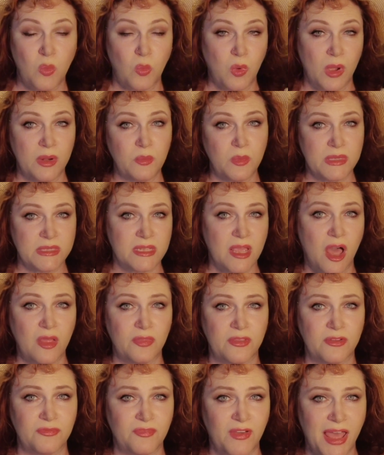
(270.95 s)
One was
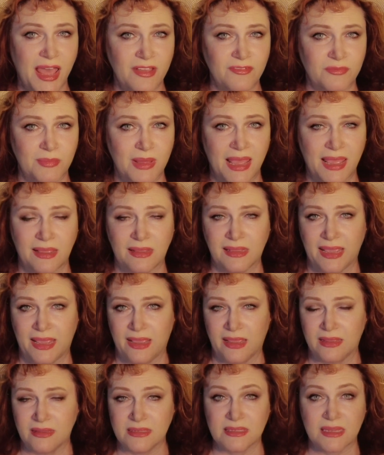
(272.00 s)
called the 5 Mile
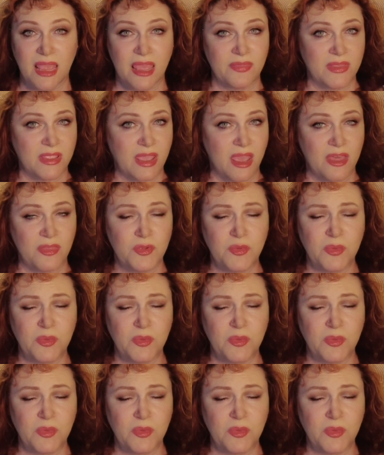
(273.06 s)
House, and the other